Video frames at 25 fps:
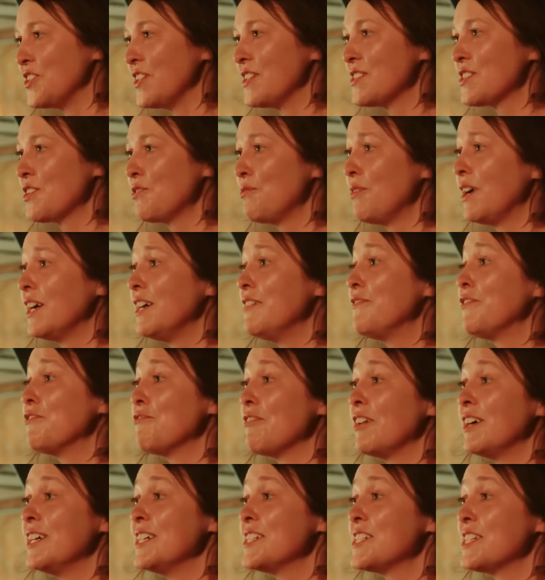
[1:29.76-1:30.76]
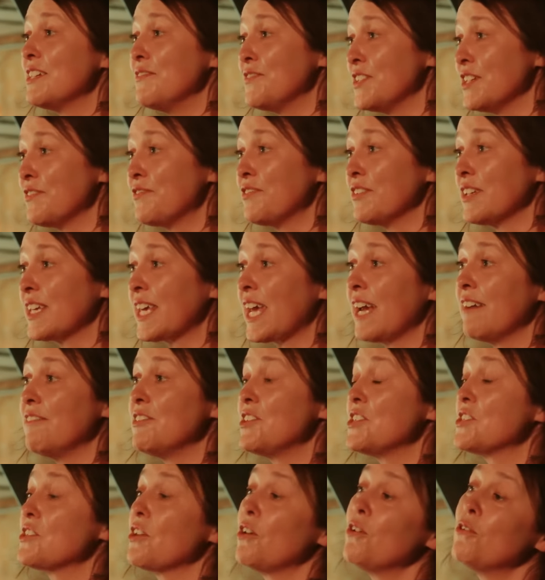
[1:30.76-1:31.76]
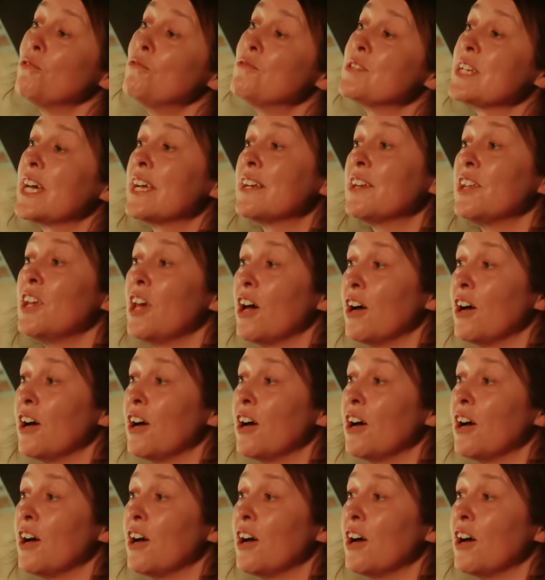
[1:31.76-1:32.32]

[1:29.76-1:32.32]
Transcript: So there's quite a variety of different characters, old and